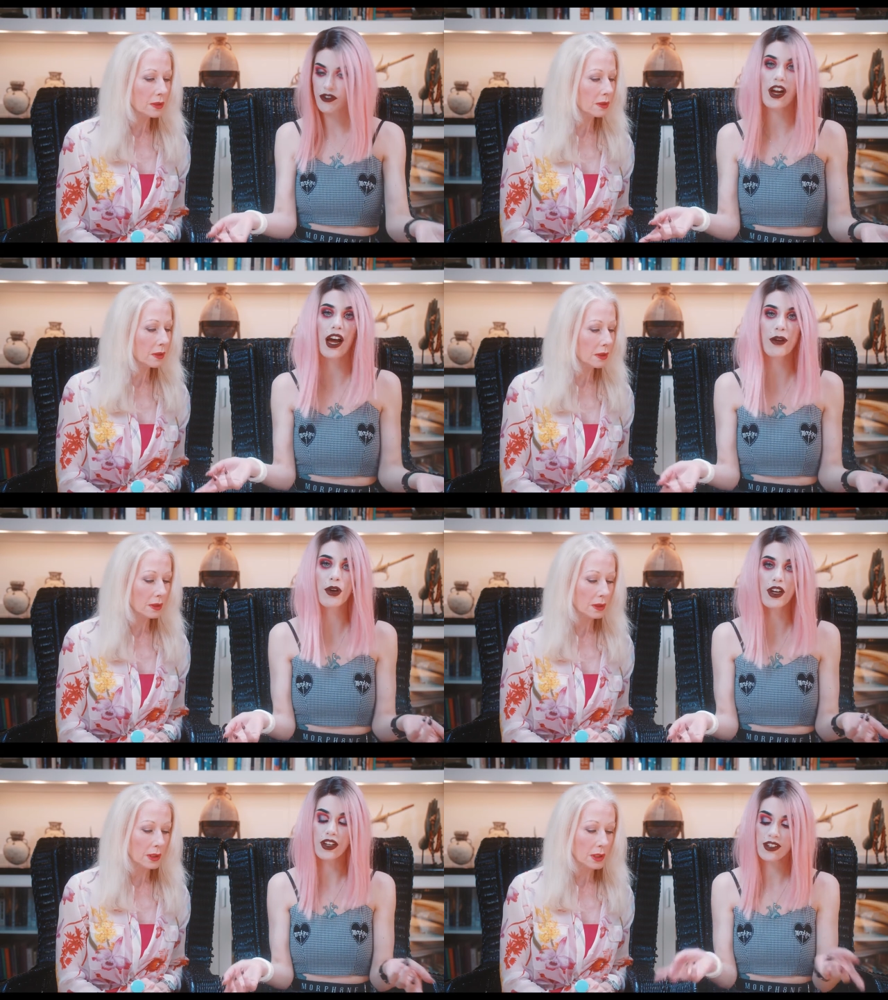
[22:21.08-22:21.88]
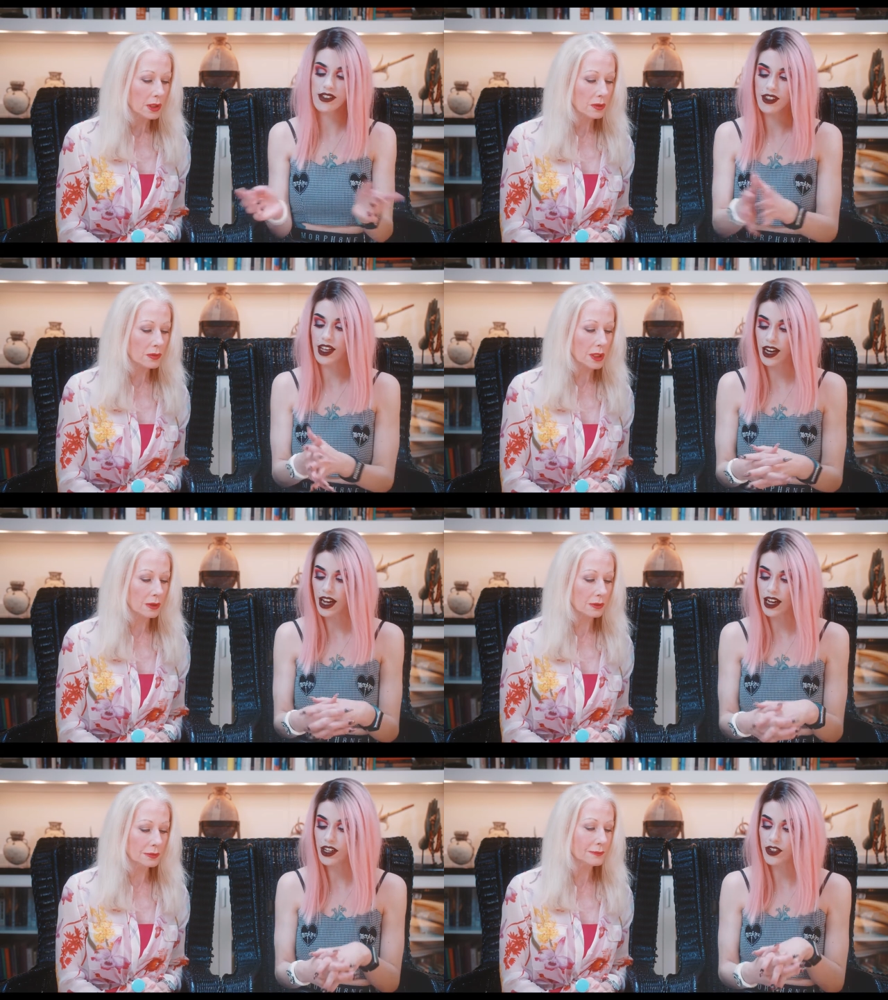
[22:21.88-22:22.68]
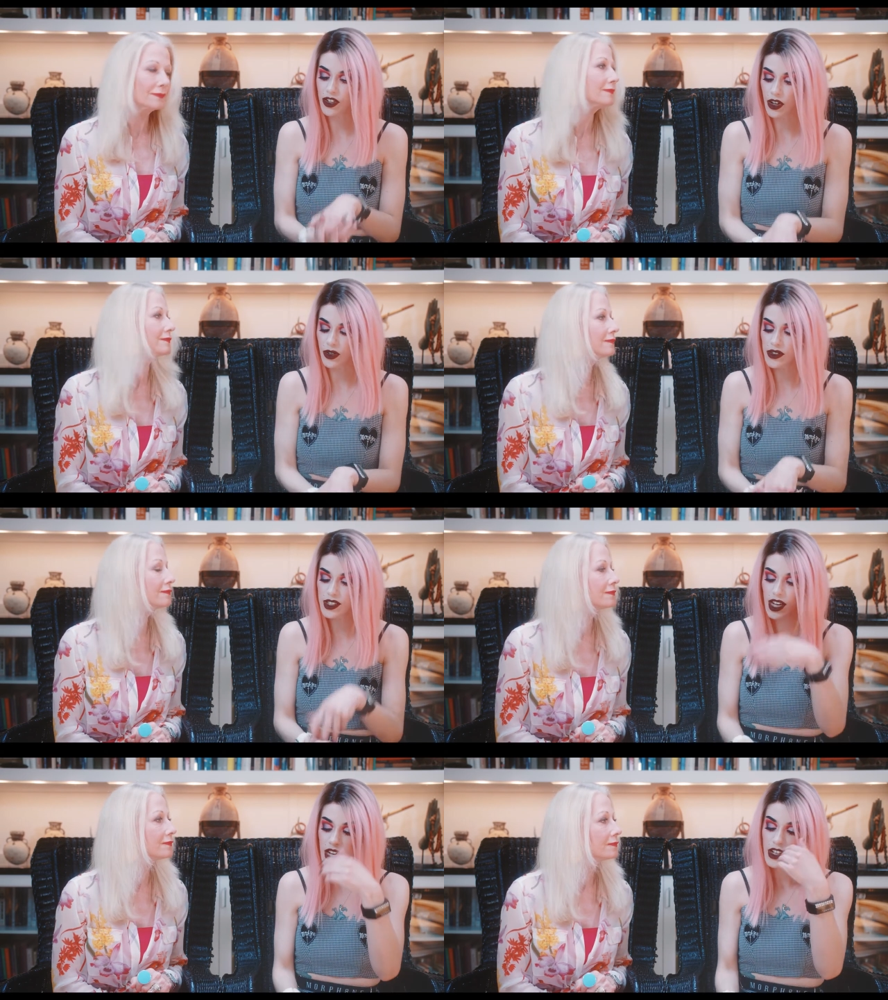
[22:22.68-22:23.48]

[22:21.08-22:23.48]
Speaker 1: different eye products you that do? I chose.